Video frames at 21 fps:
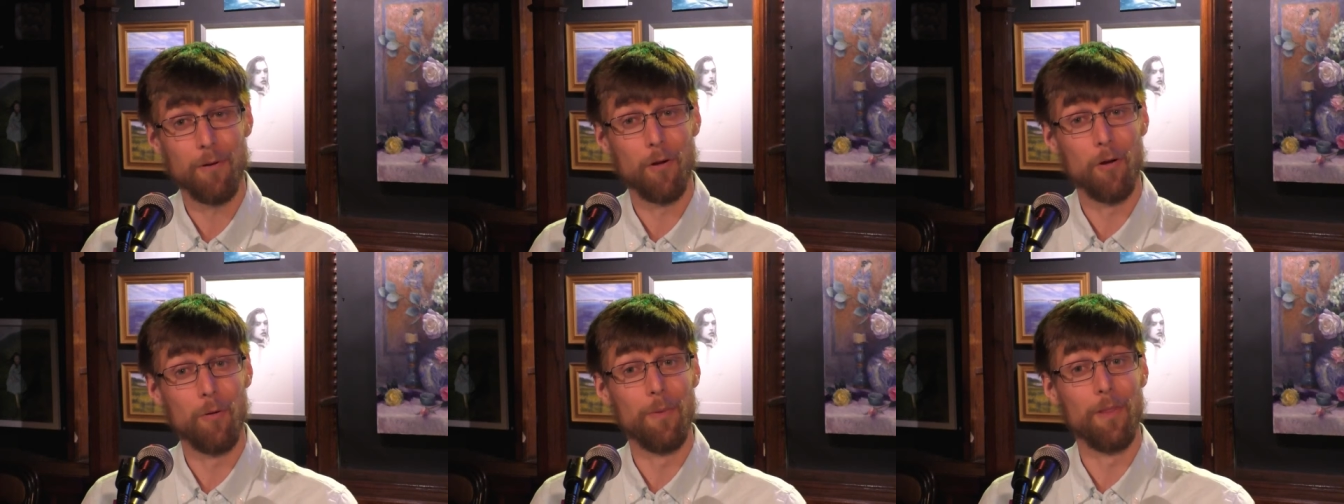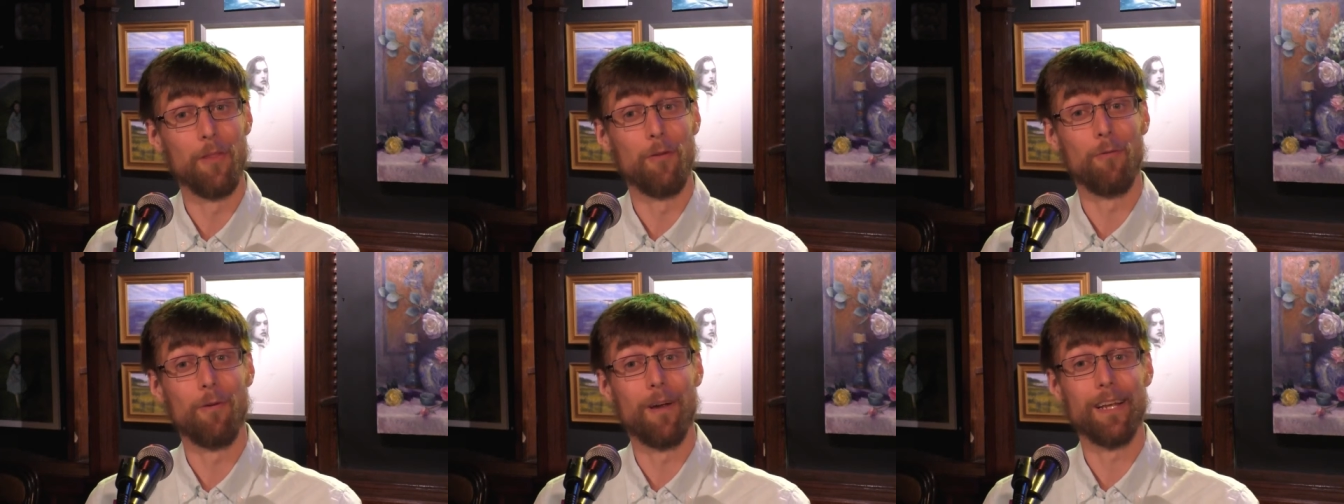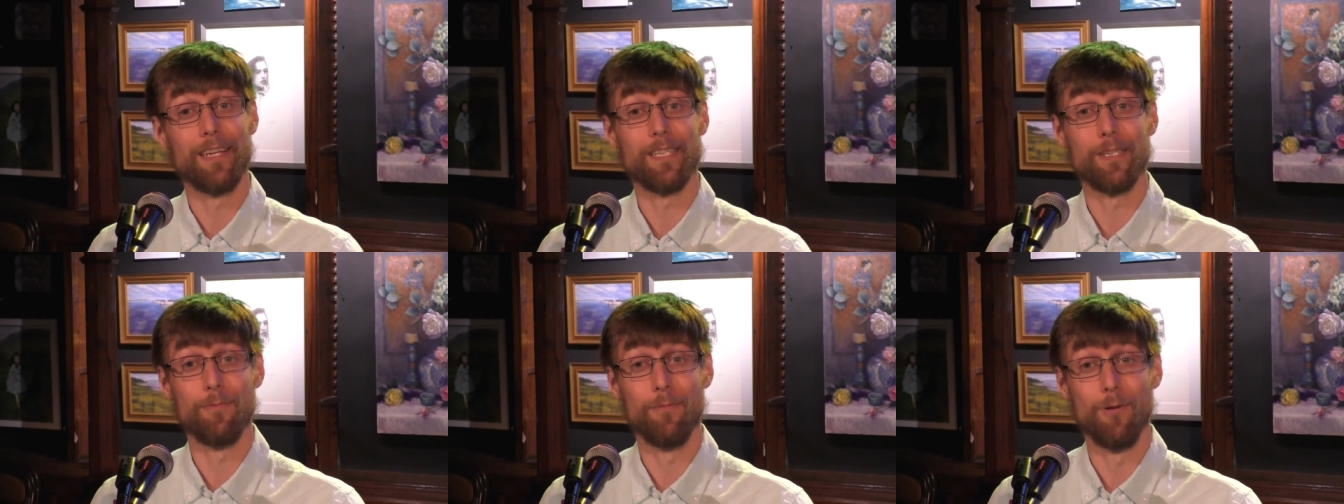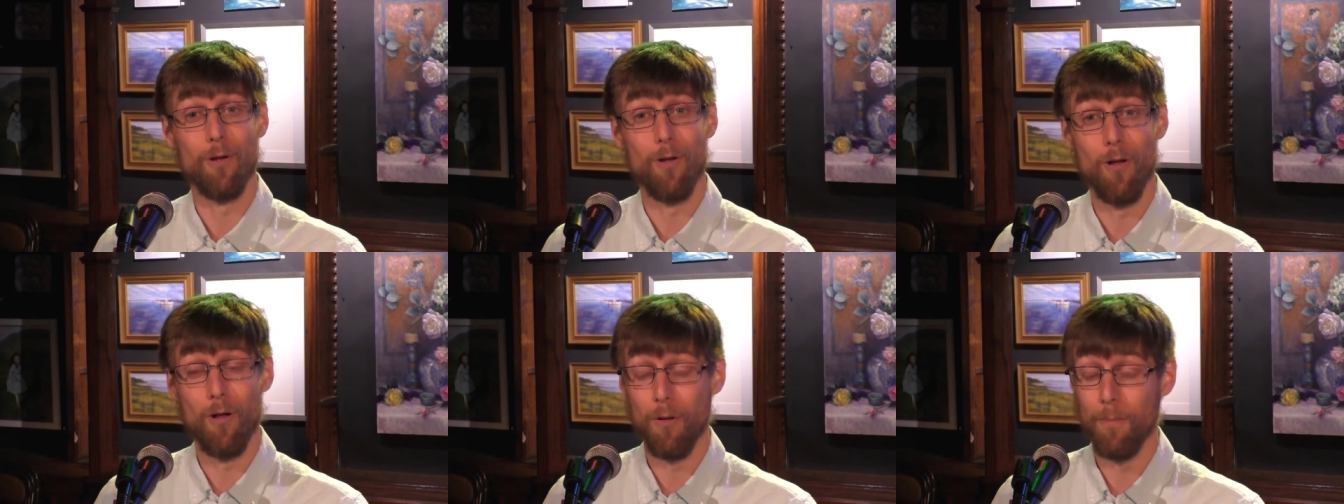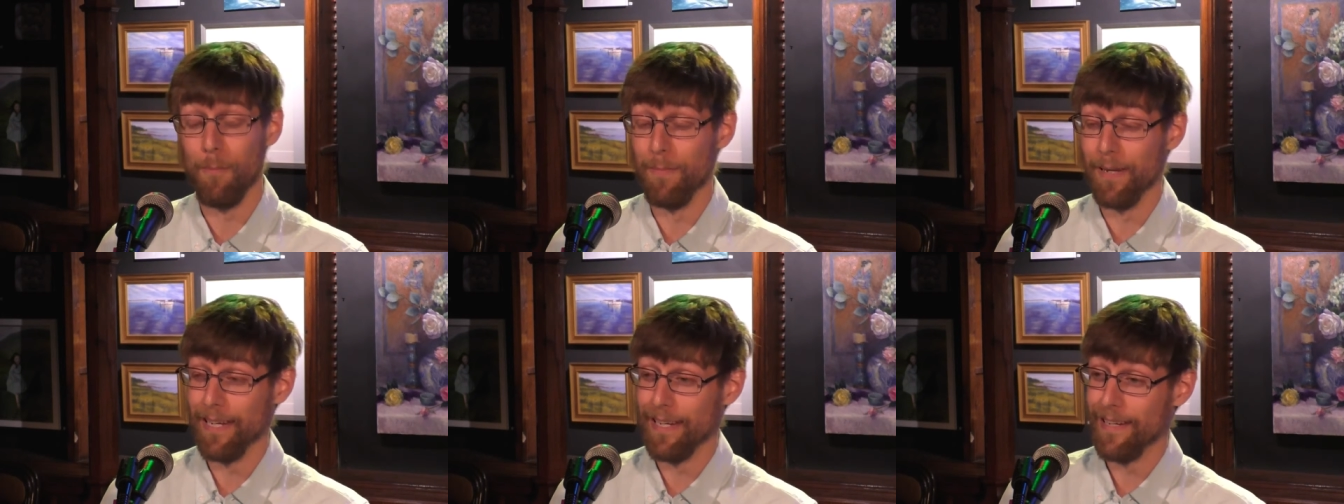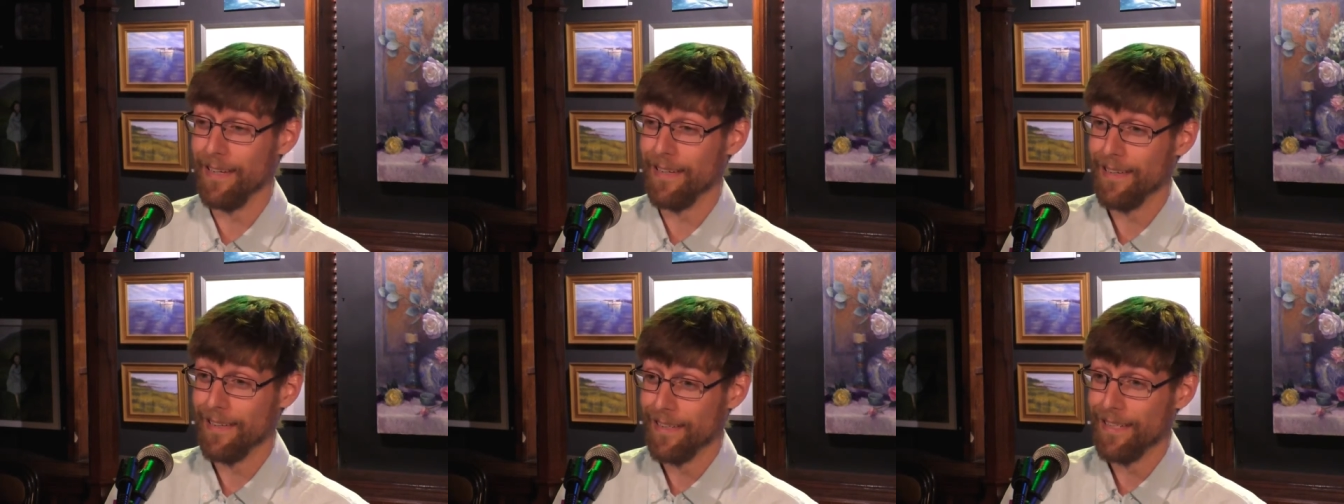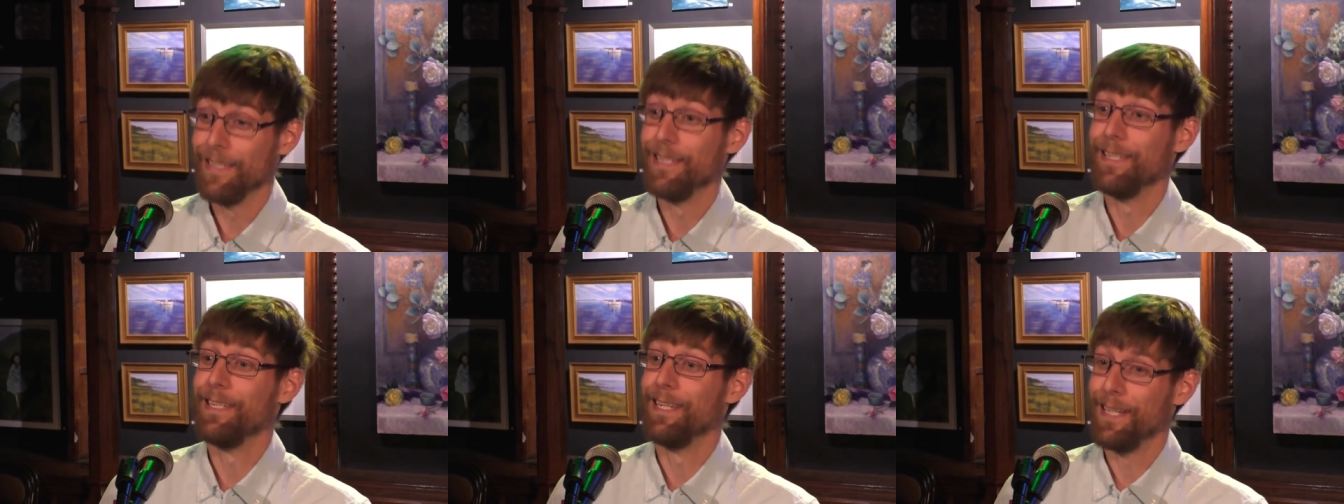poem, and the rest will all be
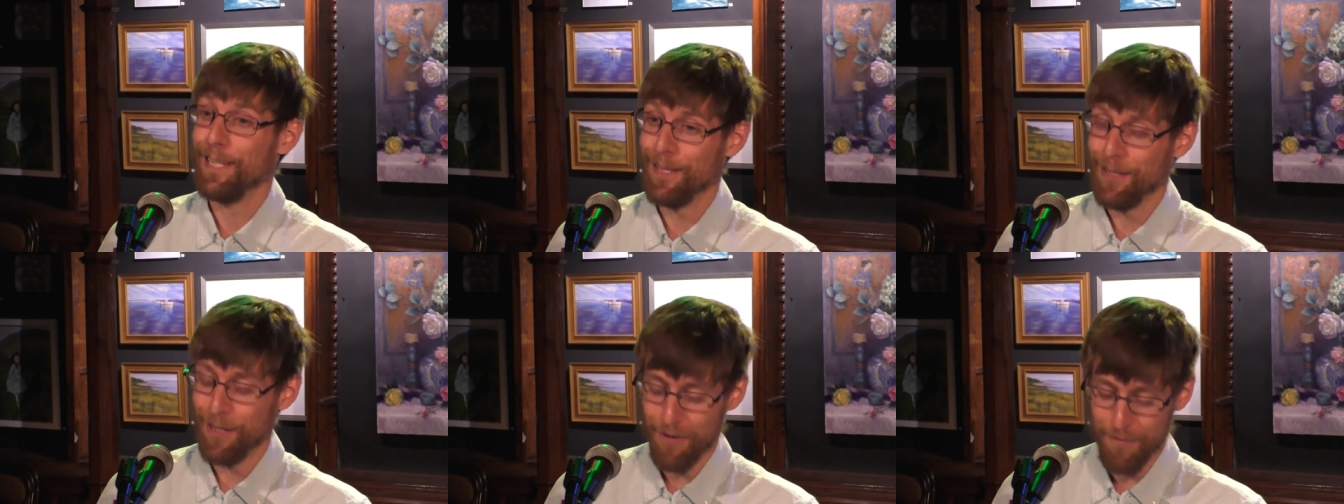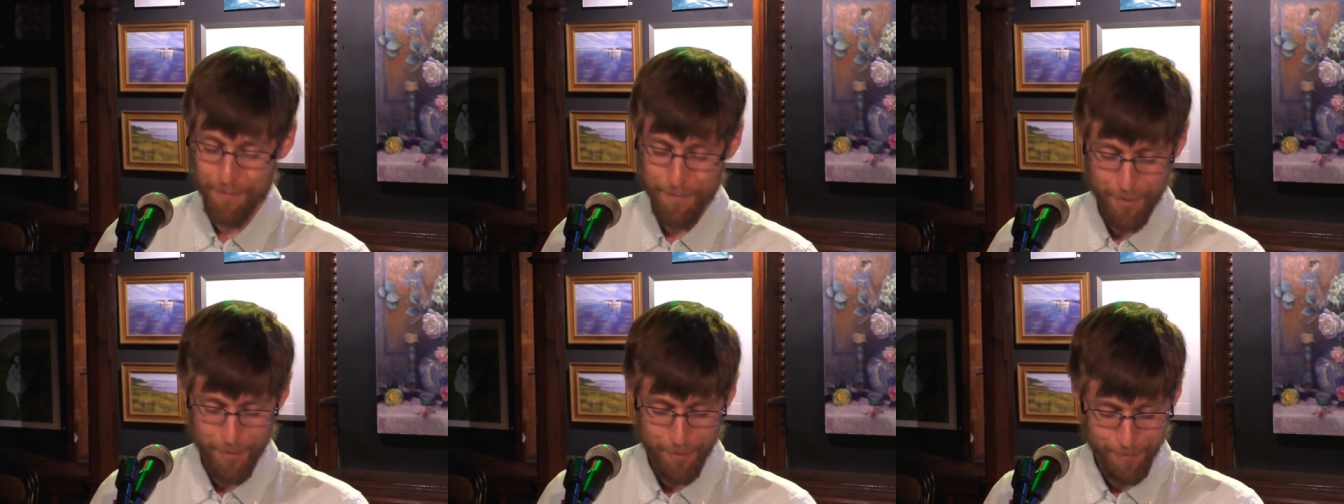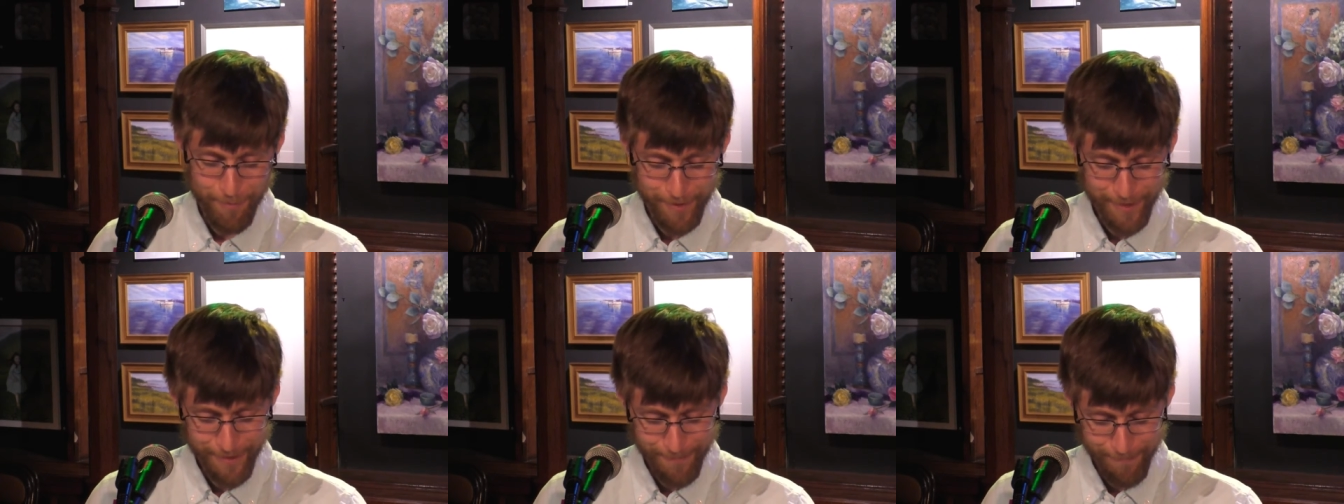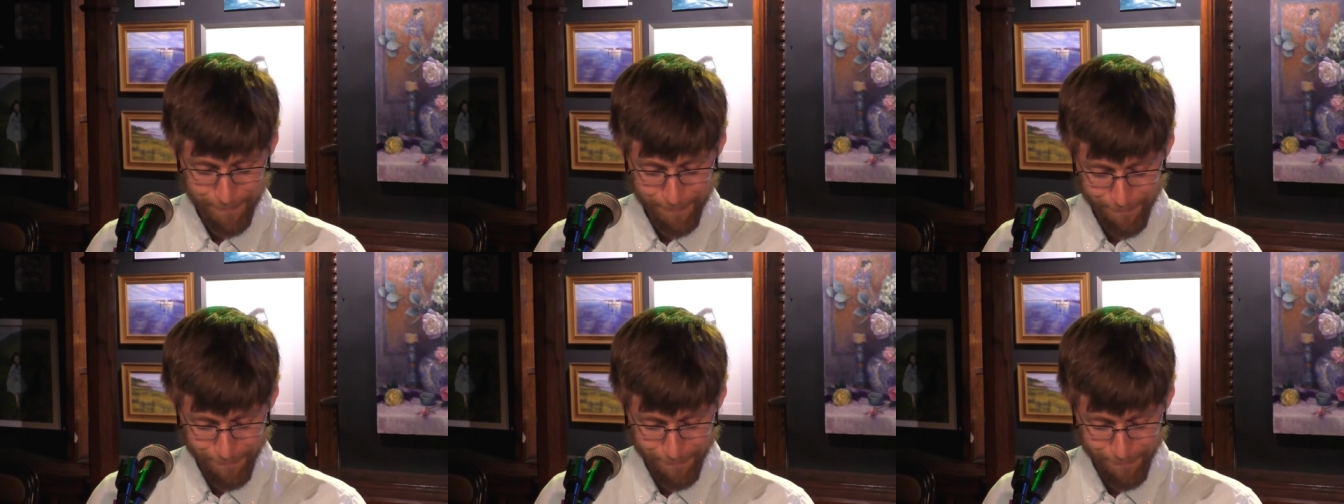love poems.